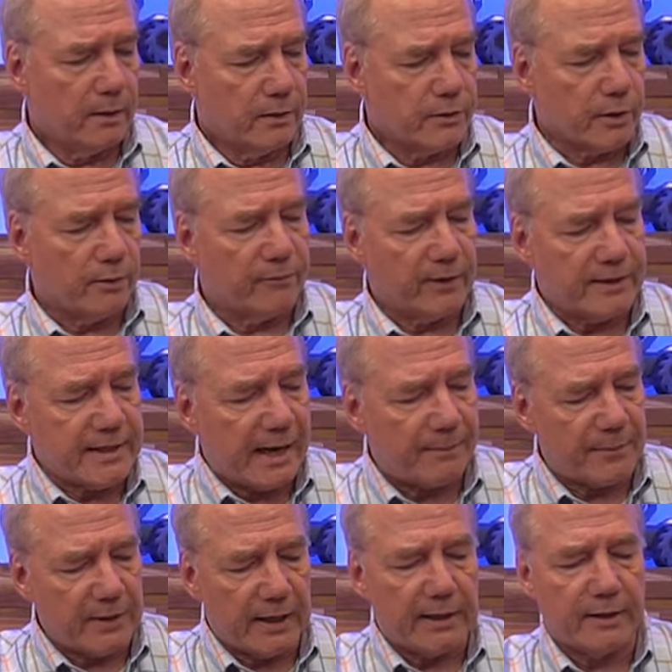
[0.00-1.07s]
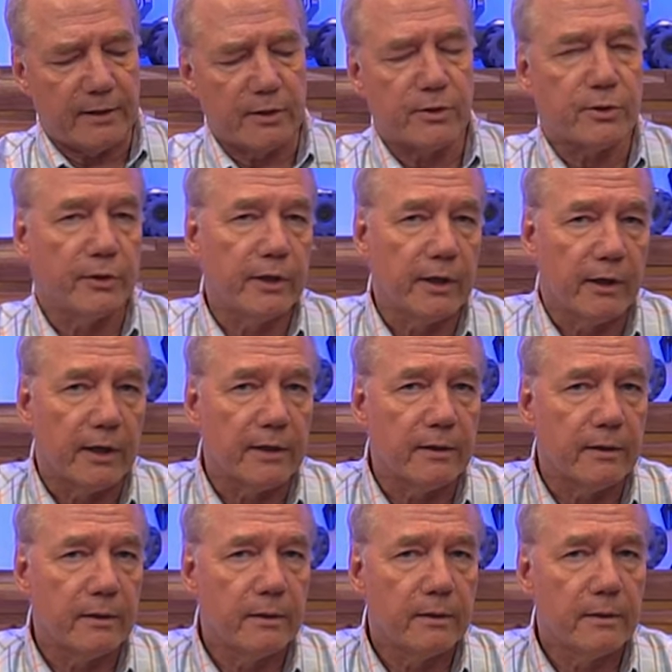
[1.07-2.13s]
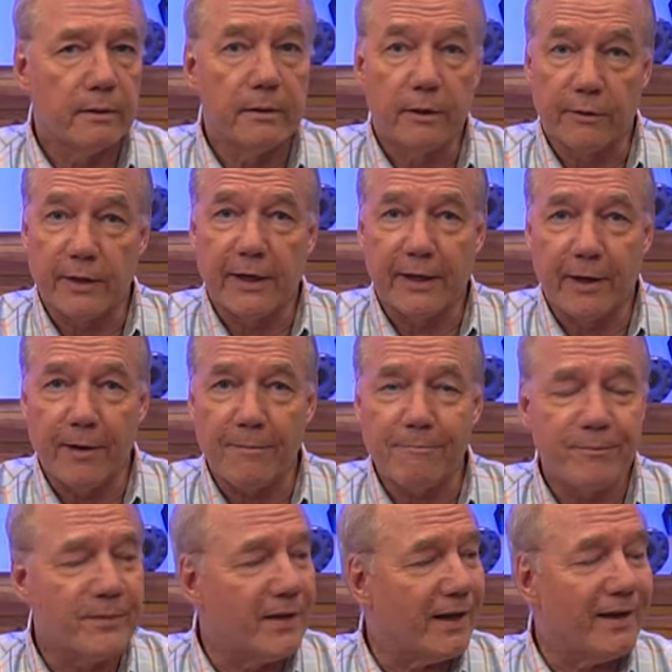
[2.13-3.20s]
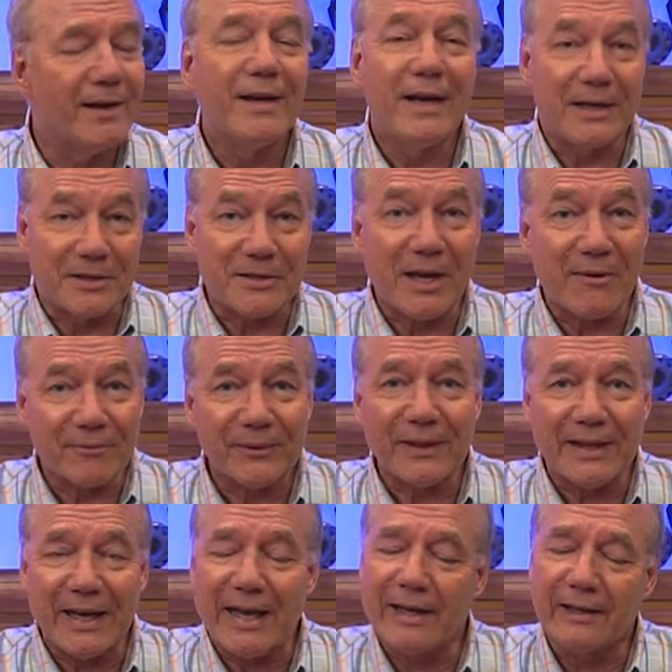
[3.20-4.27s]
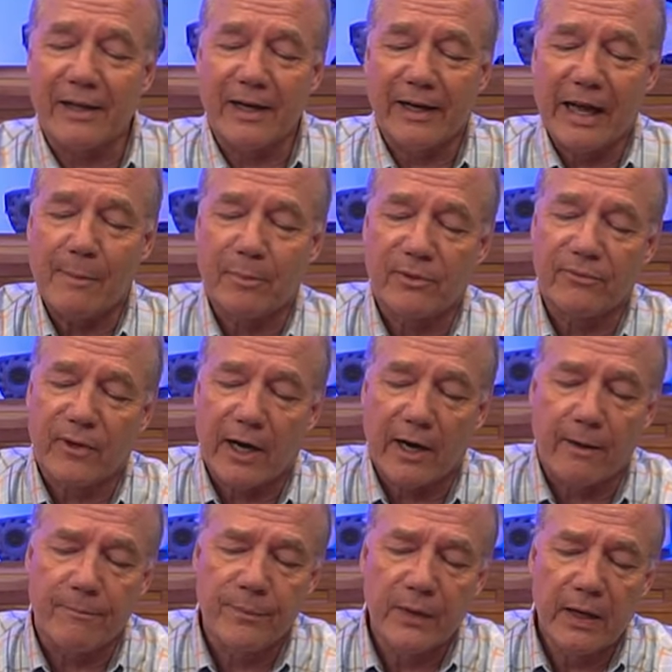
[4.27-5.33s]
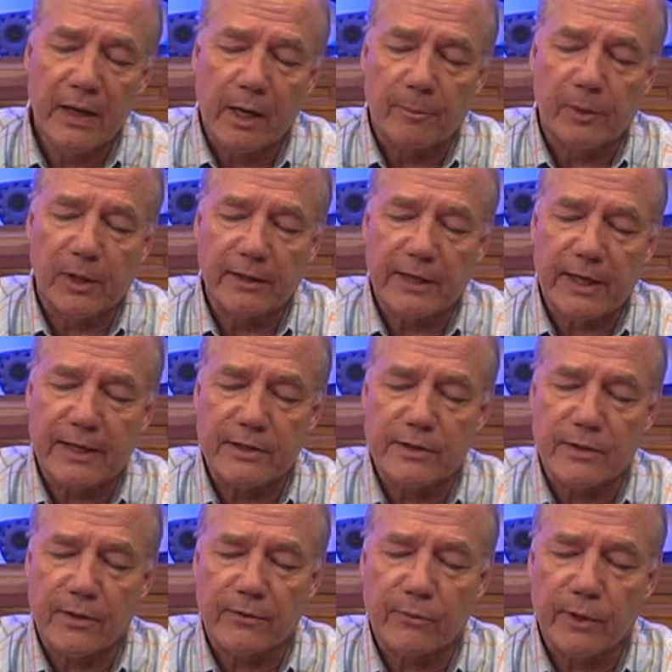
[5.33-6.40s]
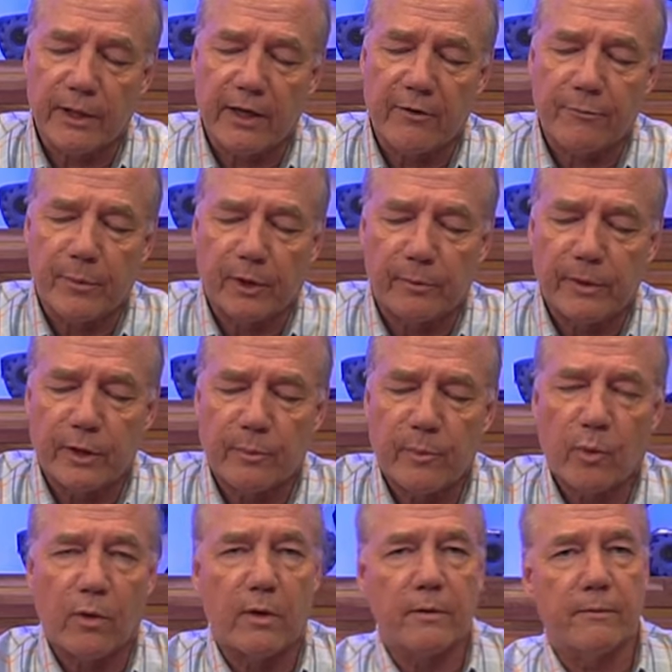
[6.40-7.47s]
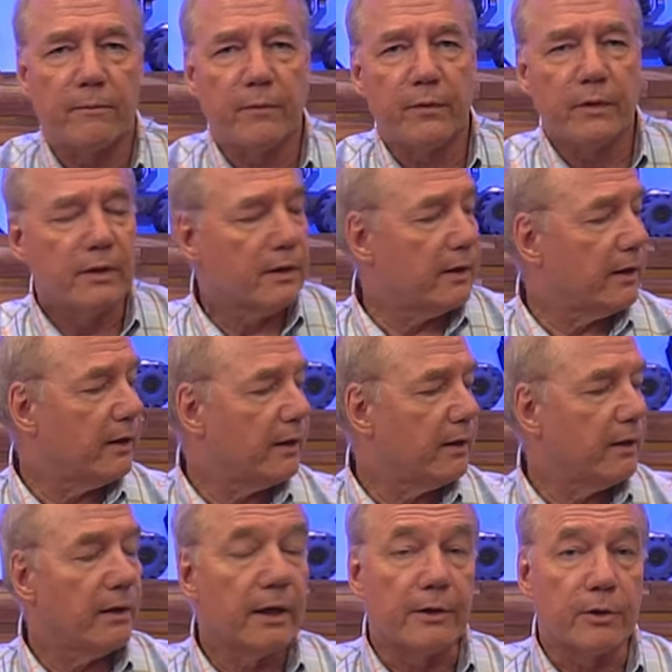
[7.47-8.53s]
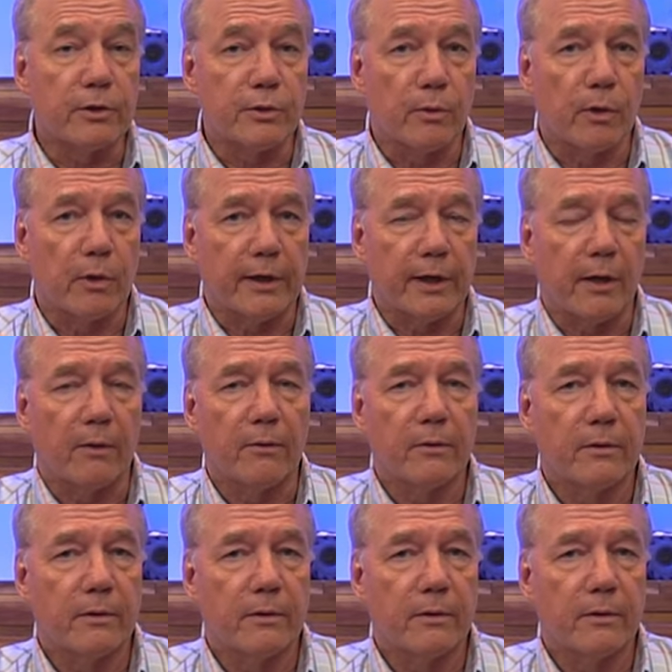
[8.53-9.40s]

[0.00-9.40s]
so if I tap the end of this, you'll hear it. Hear that hum? It's definitely an analog amplifier. I'll plug that into the three and a half millimeter port, and there's your audio.